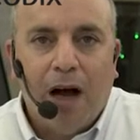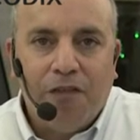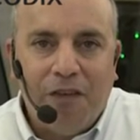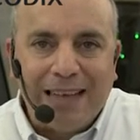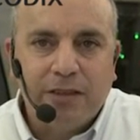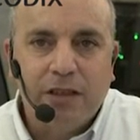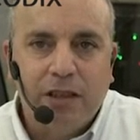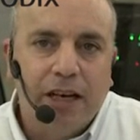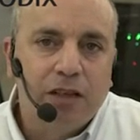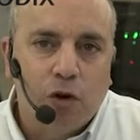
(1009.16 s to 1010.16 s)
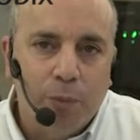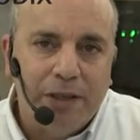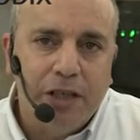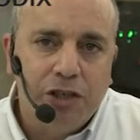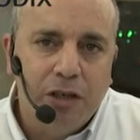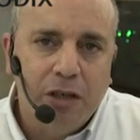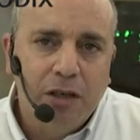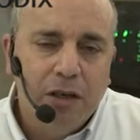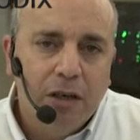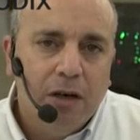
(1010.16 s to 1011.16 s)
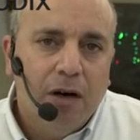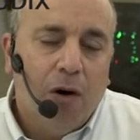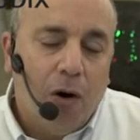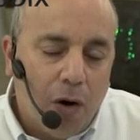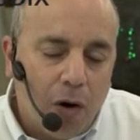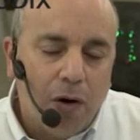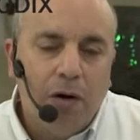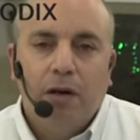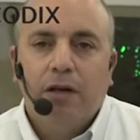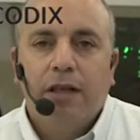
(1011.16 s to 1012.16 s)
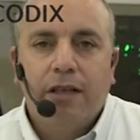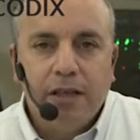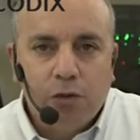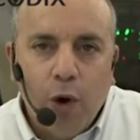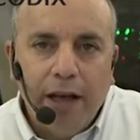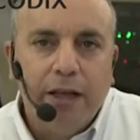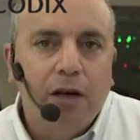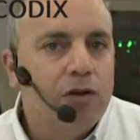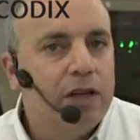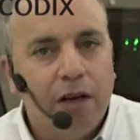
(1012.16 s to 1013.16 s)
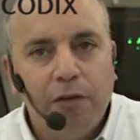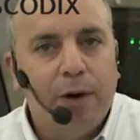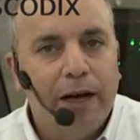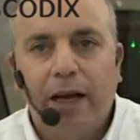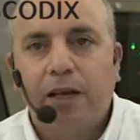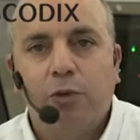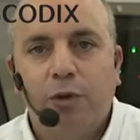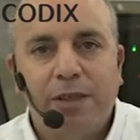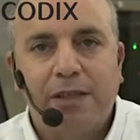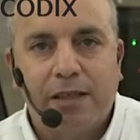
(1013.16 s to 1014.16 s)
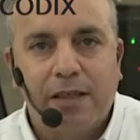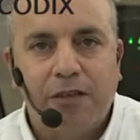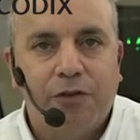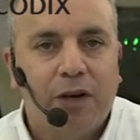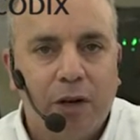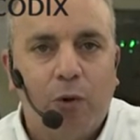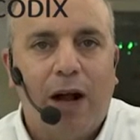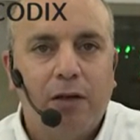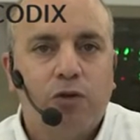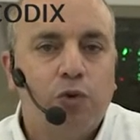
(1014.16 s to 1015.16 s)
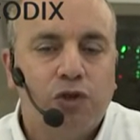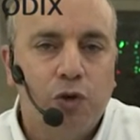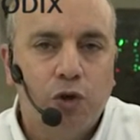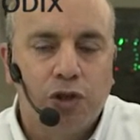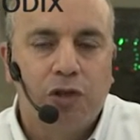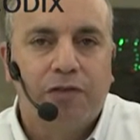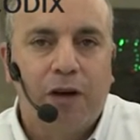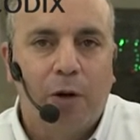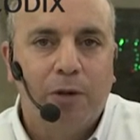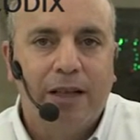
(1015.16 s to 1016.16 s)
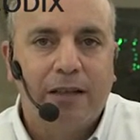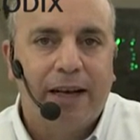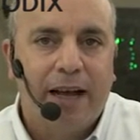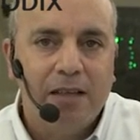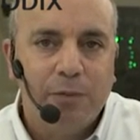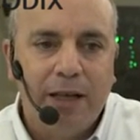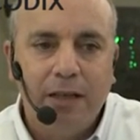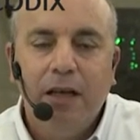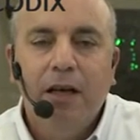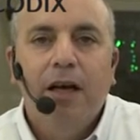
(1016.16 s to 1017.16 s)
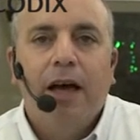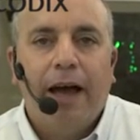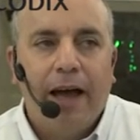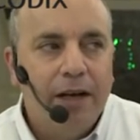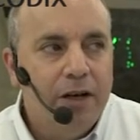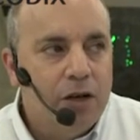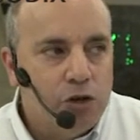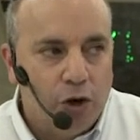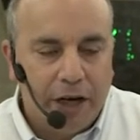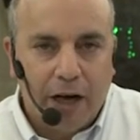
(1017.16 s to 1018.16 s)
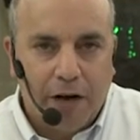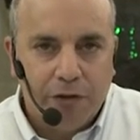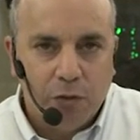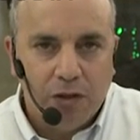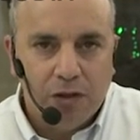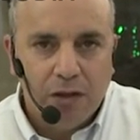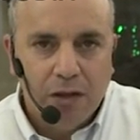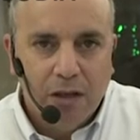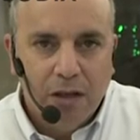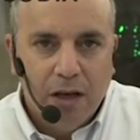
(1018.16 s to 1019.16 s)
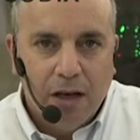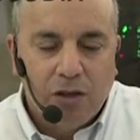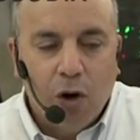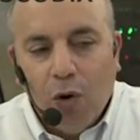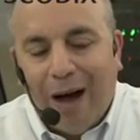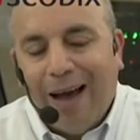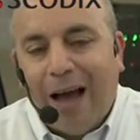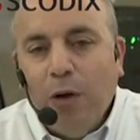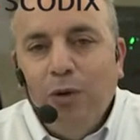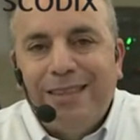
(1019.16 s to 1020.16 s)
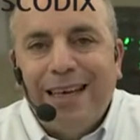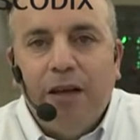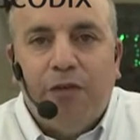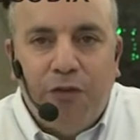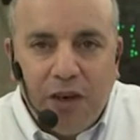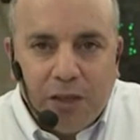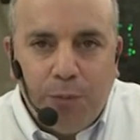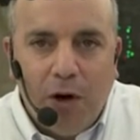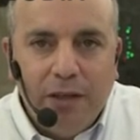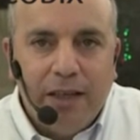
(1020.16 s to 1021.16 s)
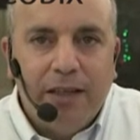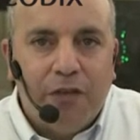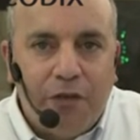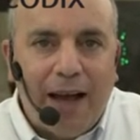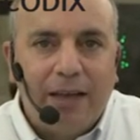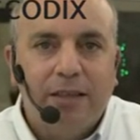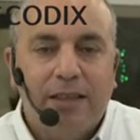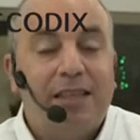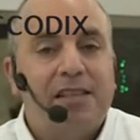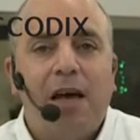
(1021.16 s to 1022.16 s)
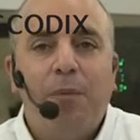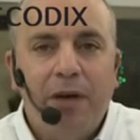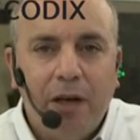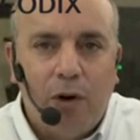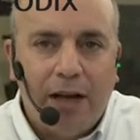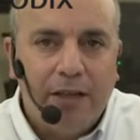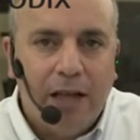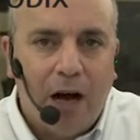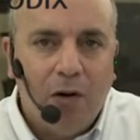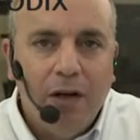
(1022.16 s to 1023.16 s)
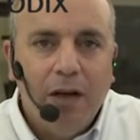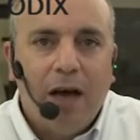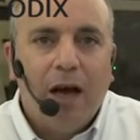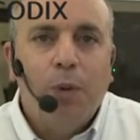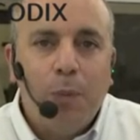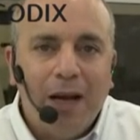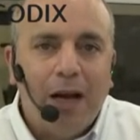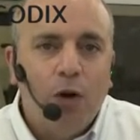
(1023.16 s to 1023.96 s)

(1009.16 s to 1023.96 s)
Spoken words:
faster than his competition, or that he's waiting until everybody else would be successful and run to a solution of variable data enhancement and joining afterwards. So I would say the first point is the fact that it's happening right now and people are